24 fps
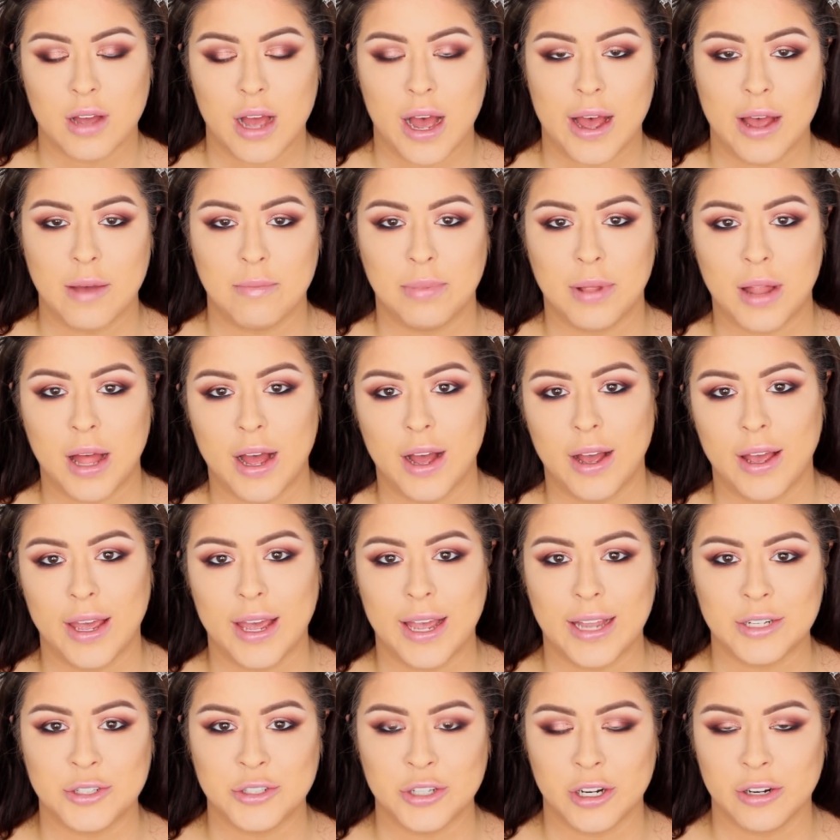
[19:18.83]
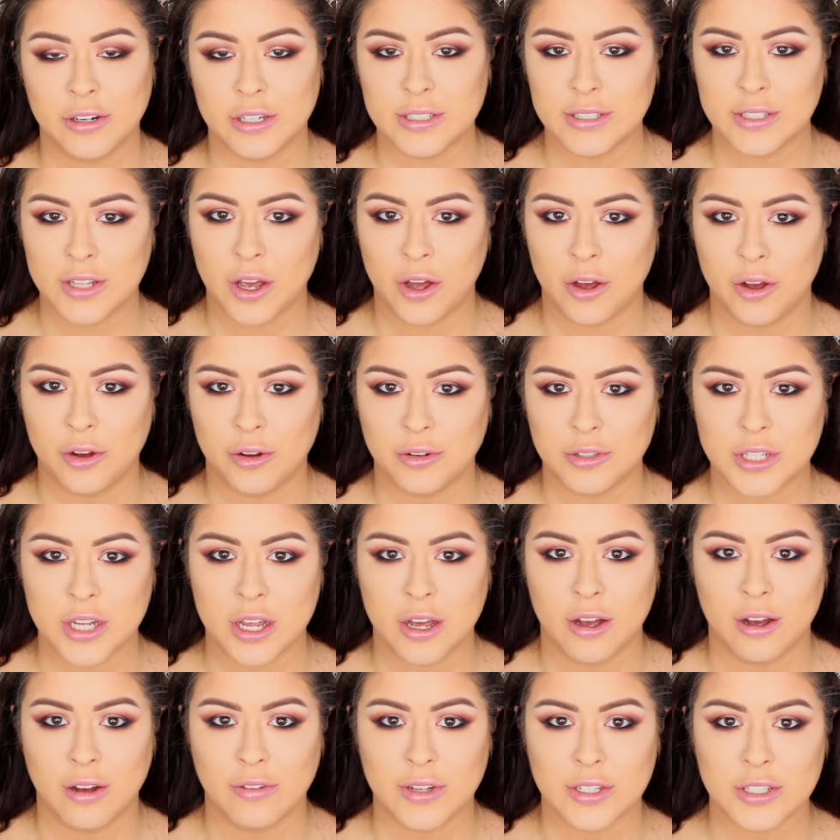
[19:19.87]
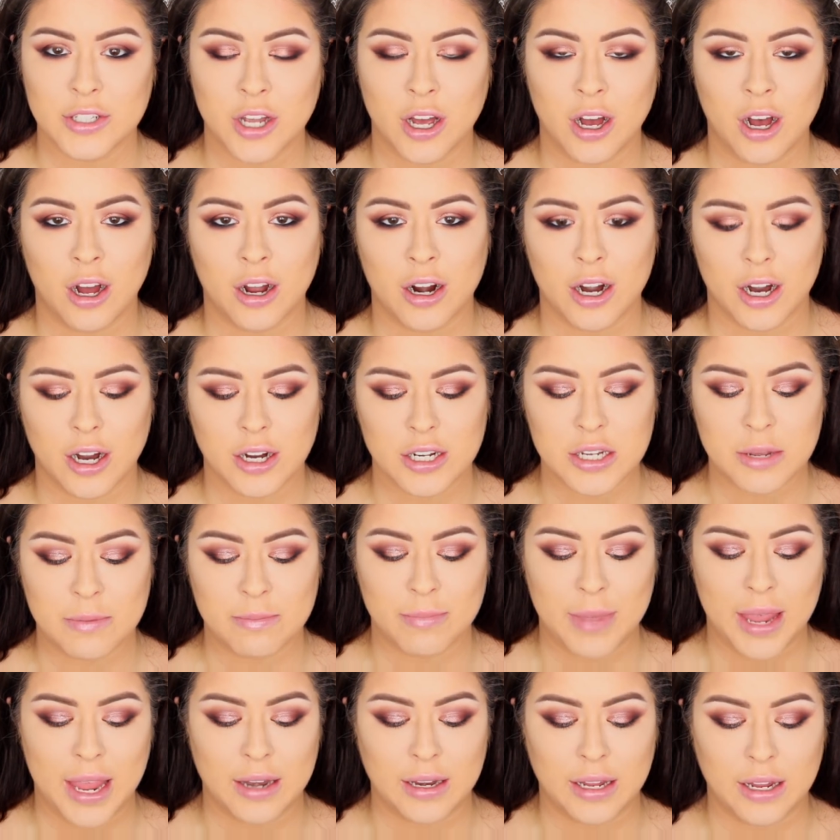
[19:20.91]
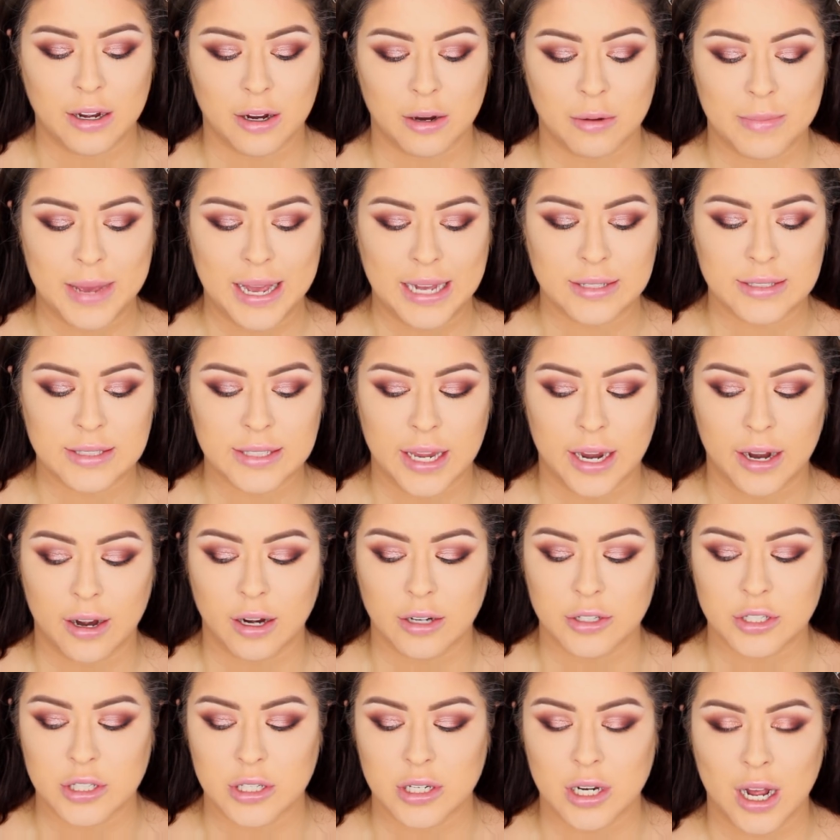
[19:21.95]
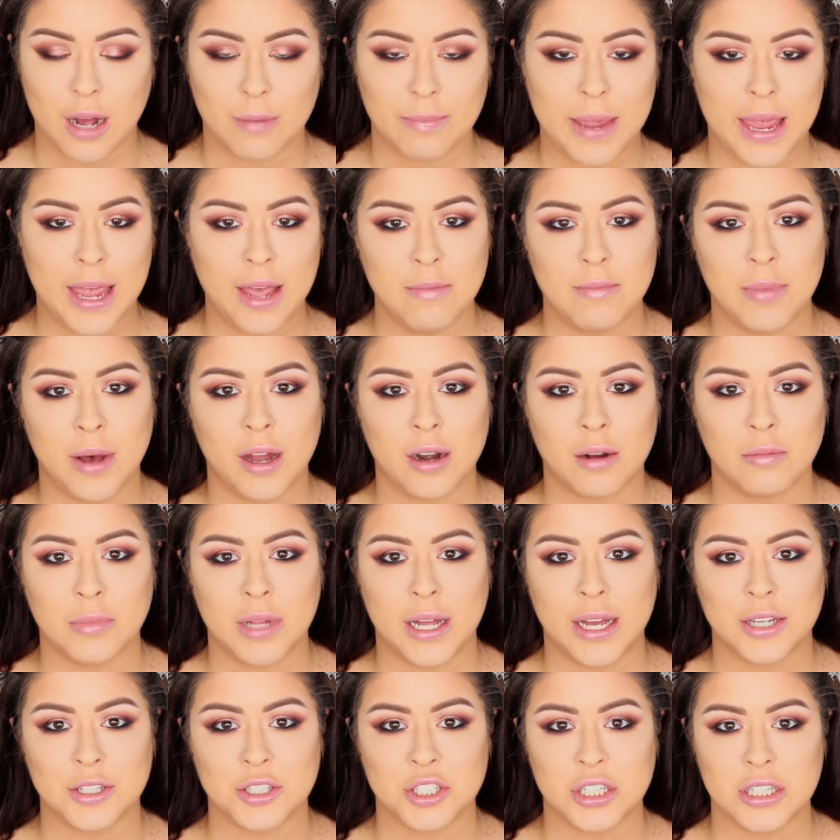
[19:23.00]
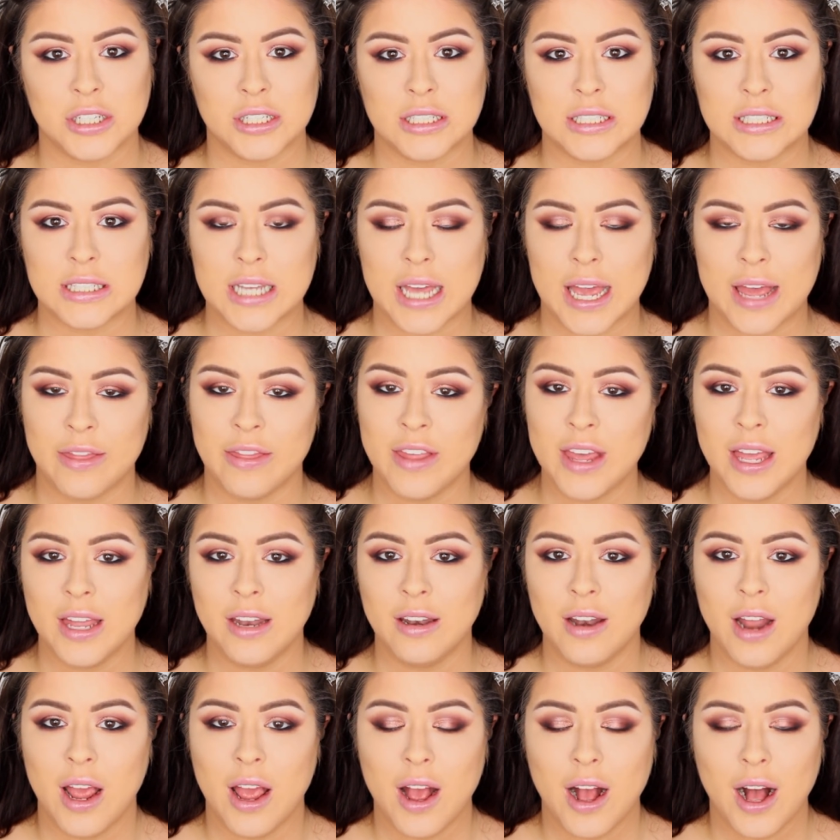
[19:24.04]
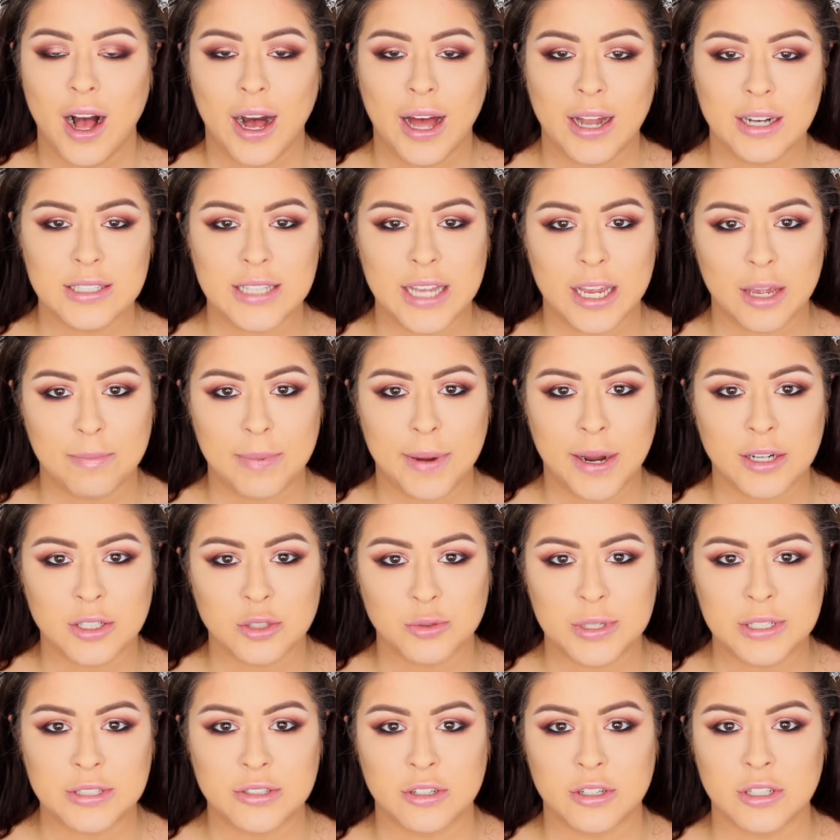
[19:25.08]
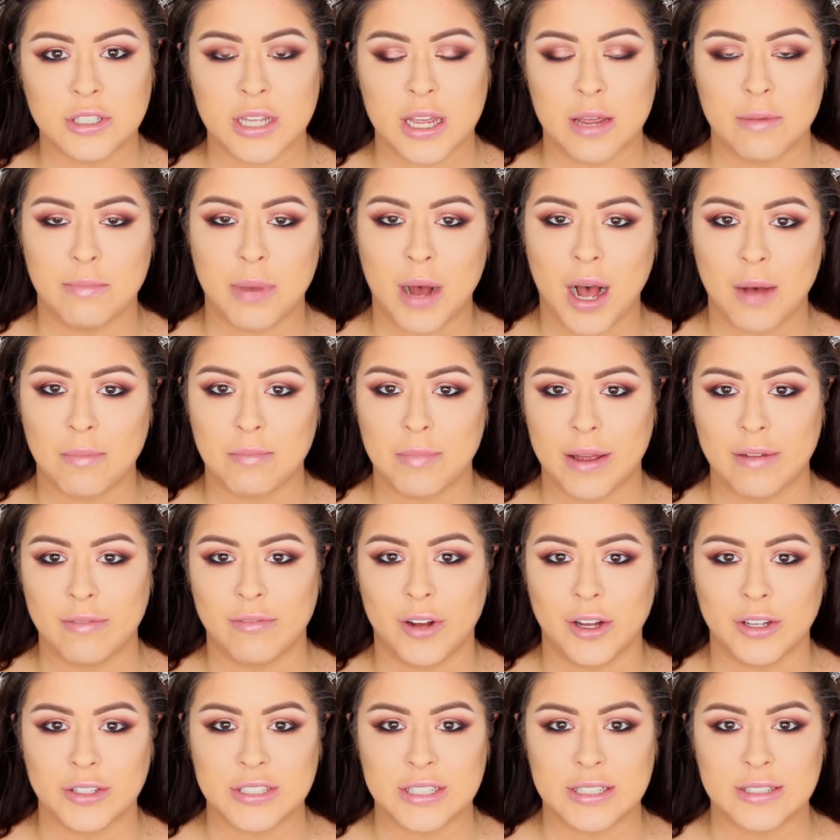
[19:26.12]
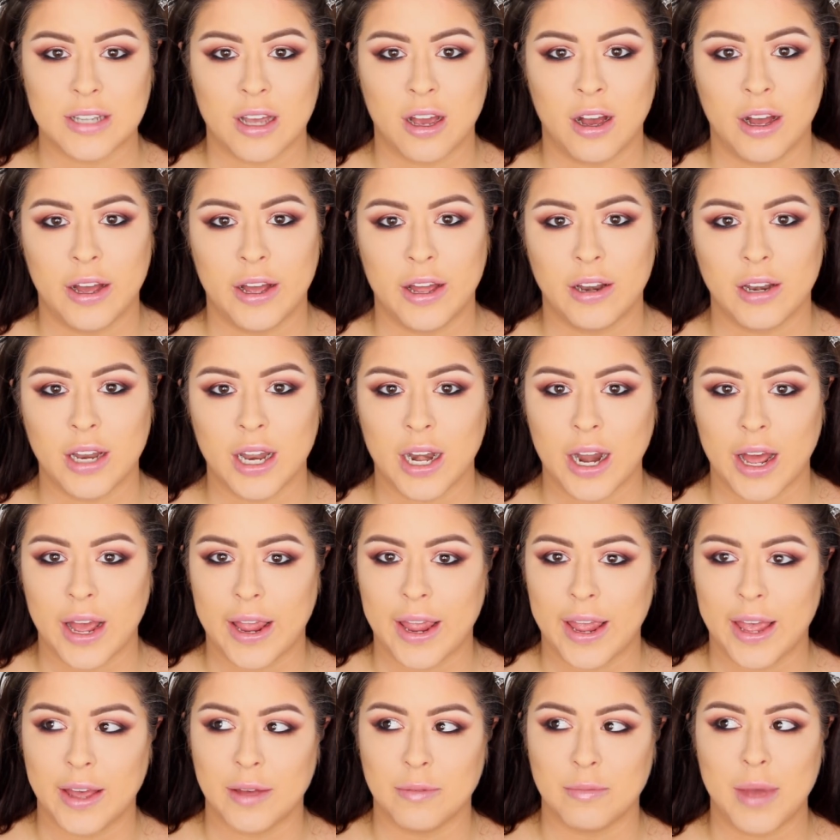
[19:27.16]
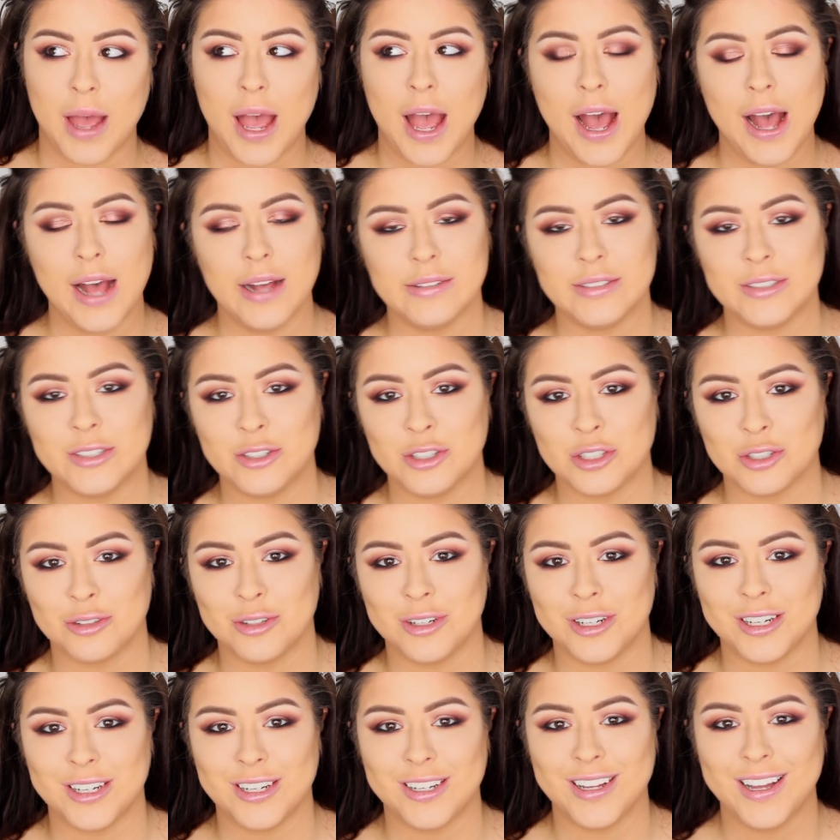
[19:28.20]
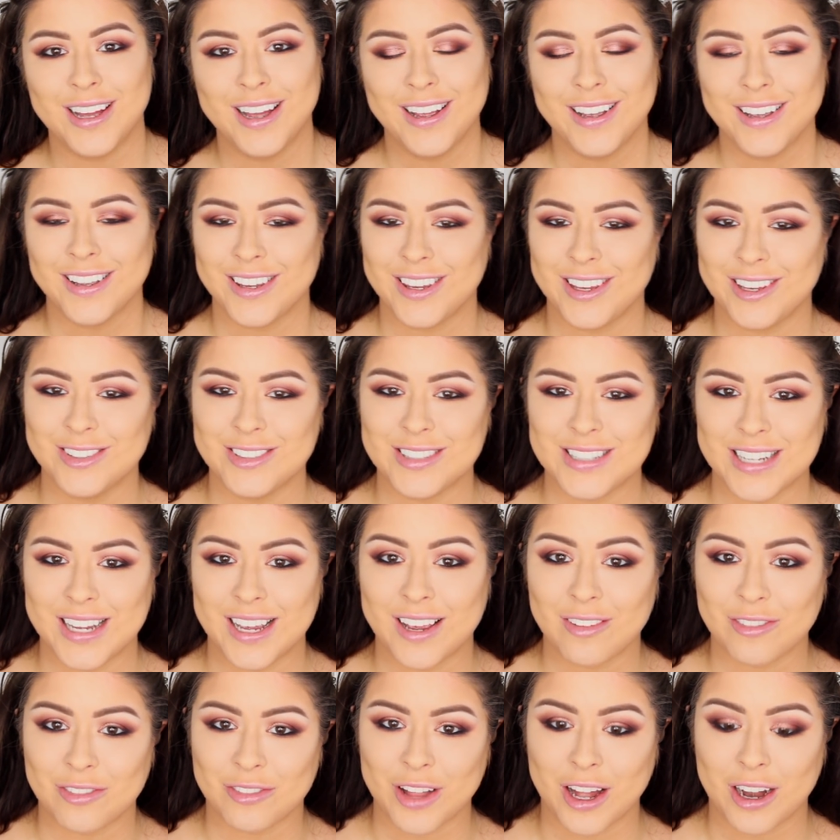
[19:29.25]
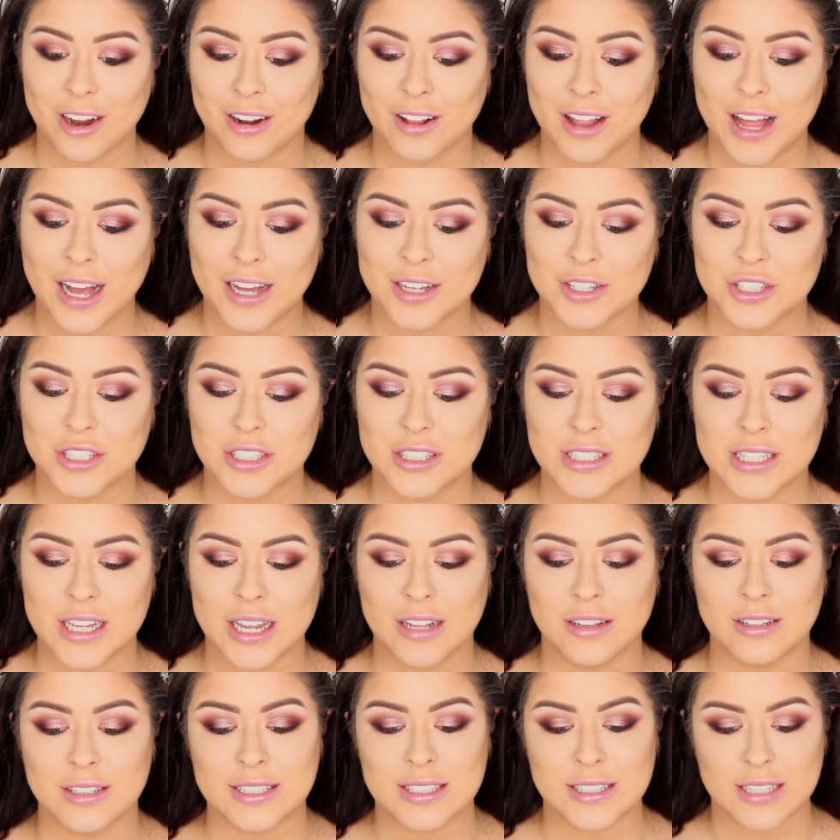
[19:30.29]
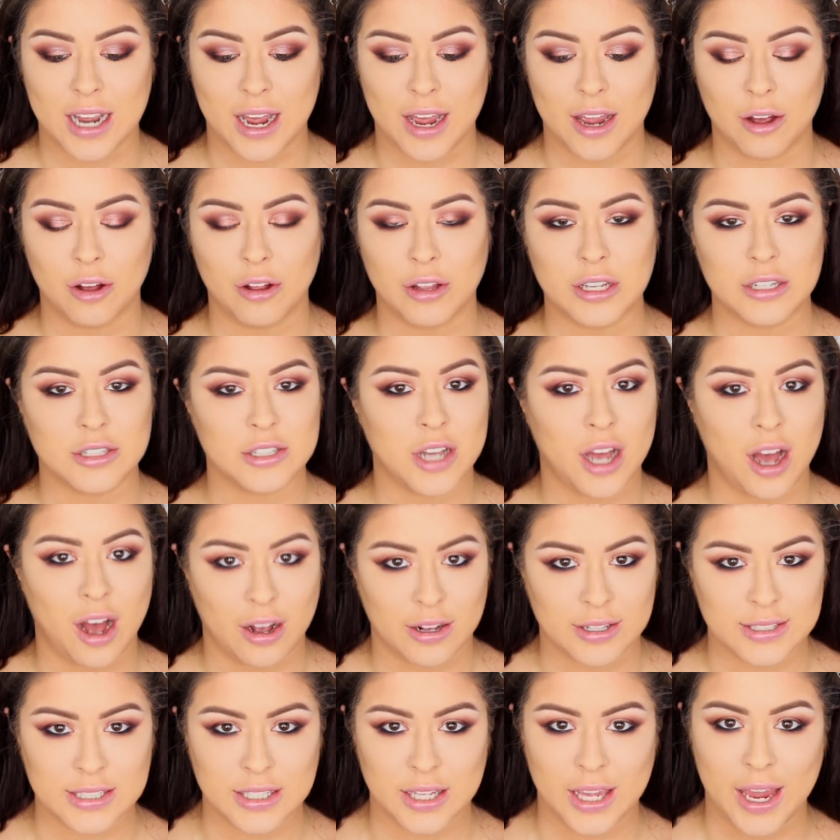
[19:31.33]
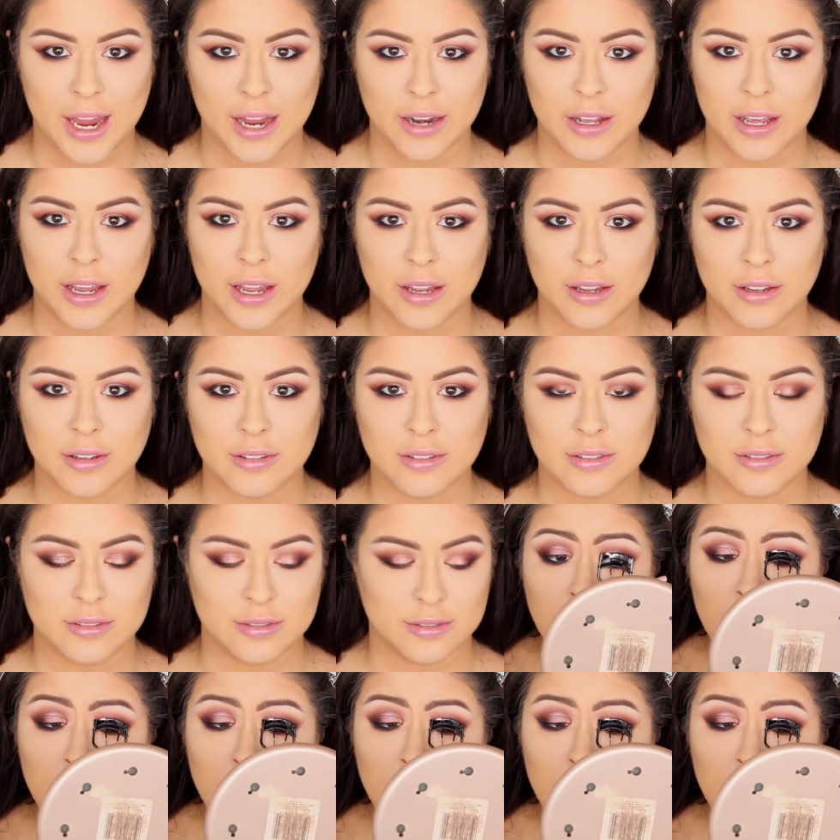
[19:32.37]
I apply a generous coat of Tarte Maneater mascara to the top and bottom lashes, and then I just take a pair of tweezers and pop my falsies on, and I am, as usual, using Flutter lashes in the style Intoxicating.